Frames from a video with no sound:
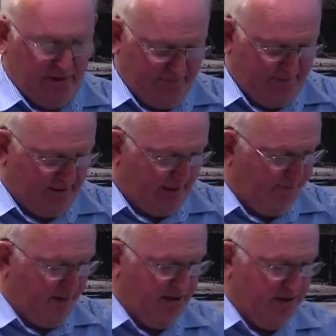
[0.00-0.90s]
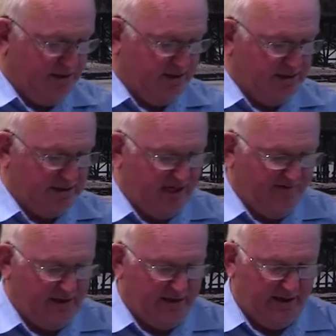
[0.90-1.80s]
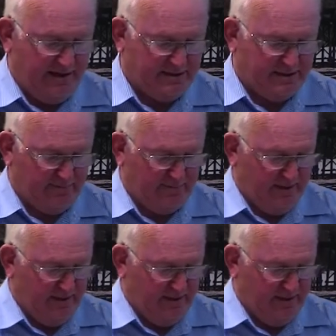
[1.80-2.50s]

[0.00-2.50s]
time opposed safety hats,